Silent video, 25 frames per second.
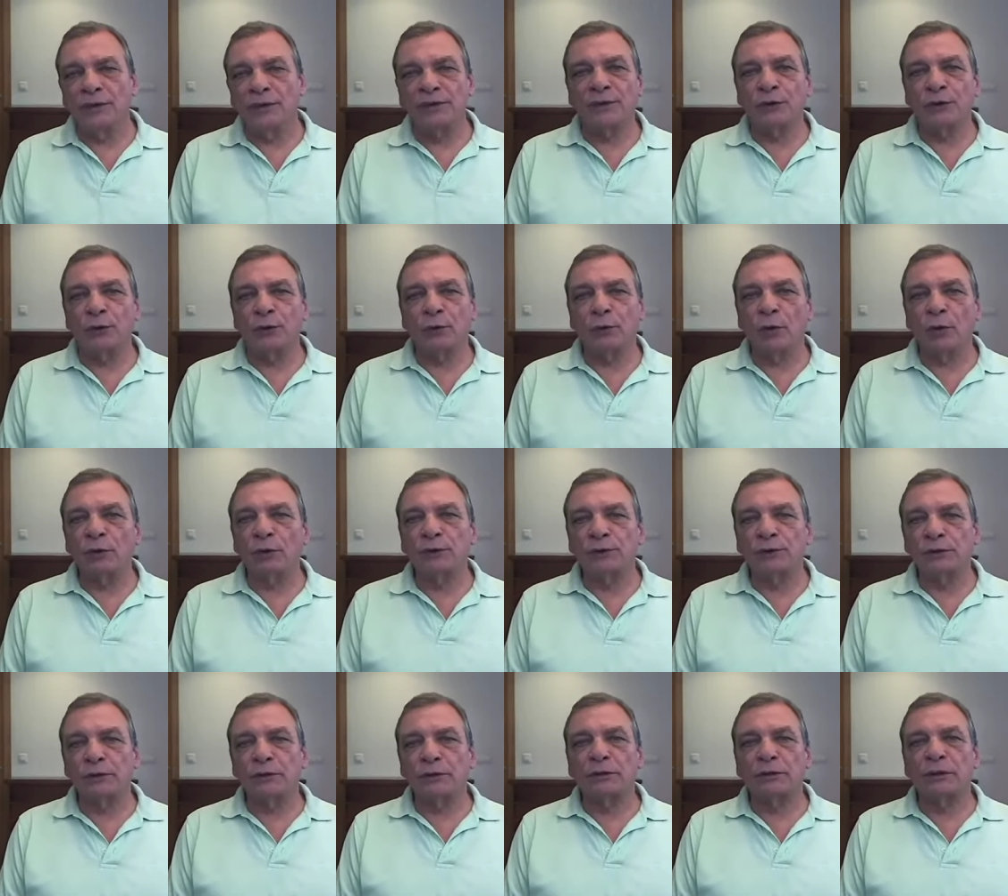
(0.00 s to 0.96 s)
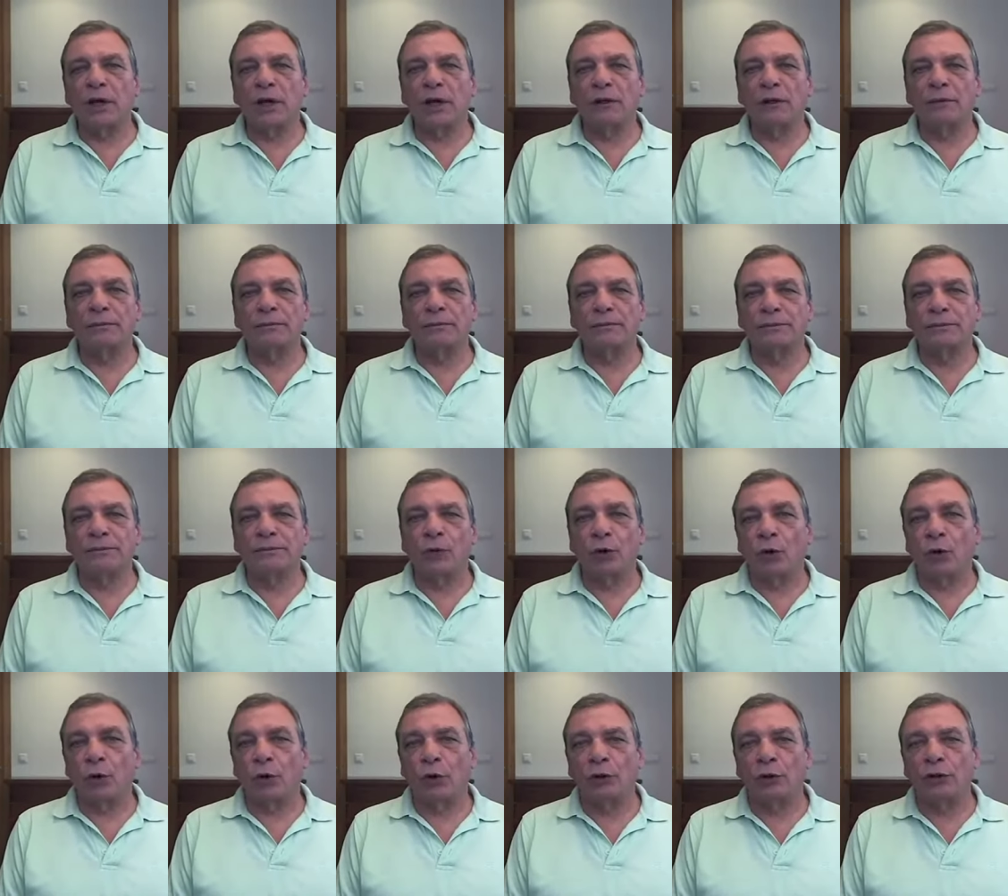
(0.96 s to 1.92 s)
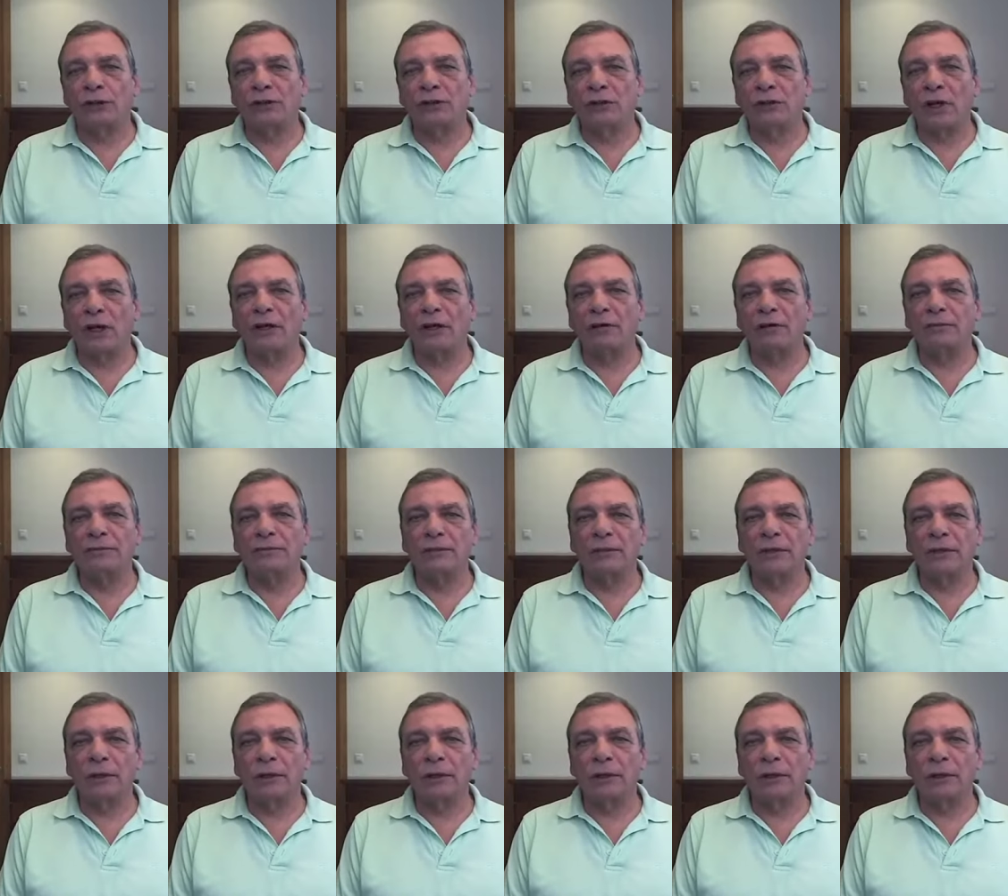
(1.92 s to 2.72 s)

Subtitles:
with you most of the time, or all the time,